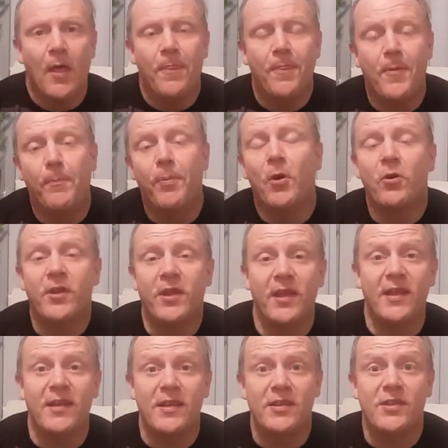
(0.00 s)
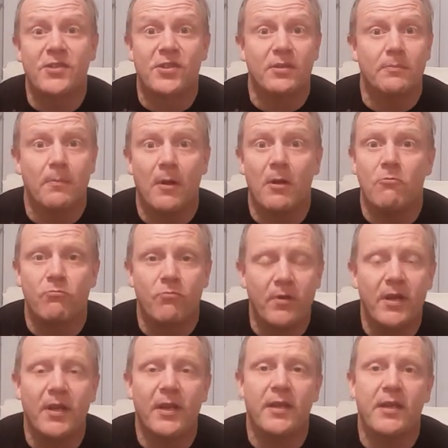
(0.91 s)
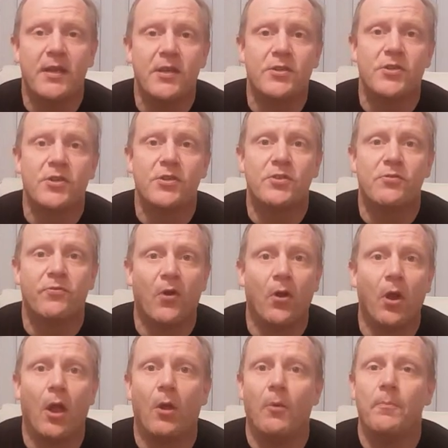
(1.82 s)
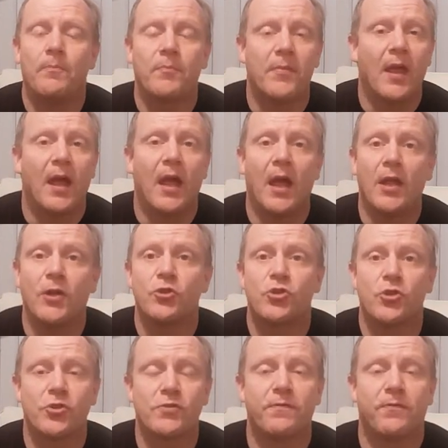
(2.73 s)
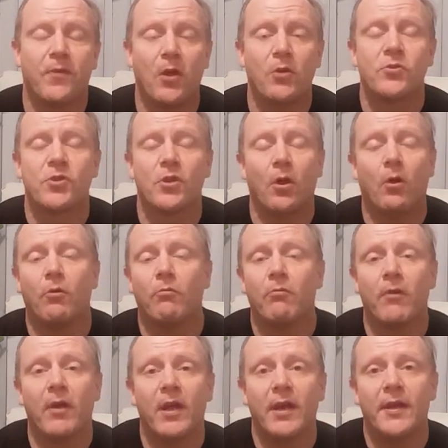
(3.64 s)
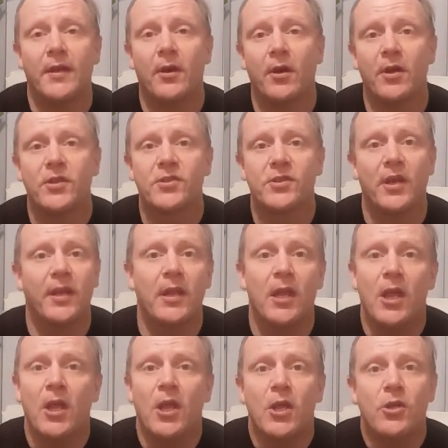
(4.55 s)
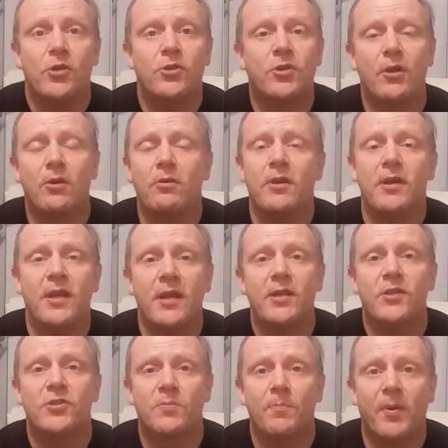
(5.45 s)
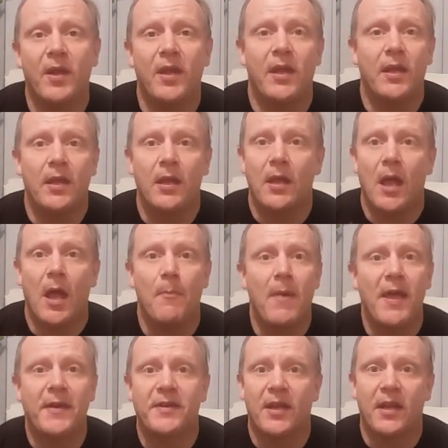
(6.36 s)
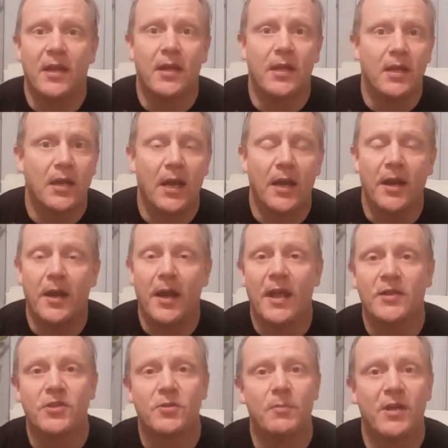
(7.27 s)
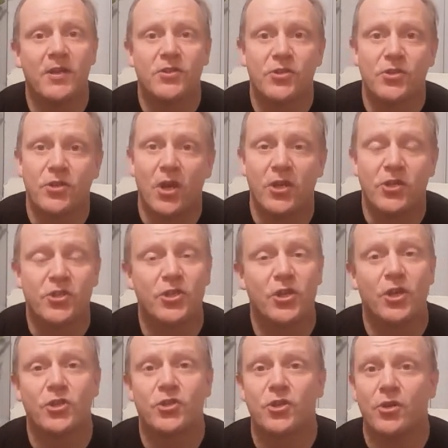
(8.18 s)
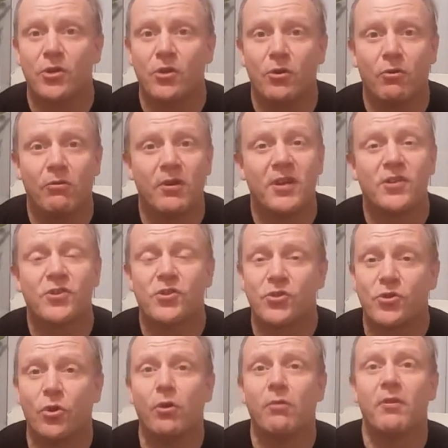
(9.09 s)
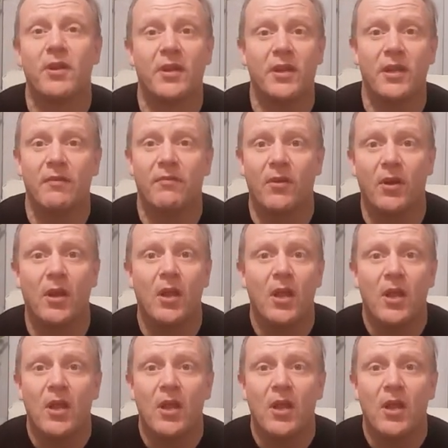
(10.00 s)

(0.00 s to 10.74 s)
The book is really easy to follow and just flows along really nicely. You don't need to be a medic, an anatomist, a surgeon, or a historian even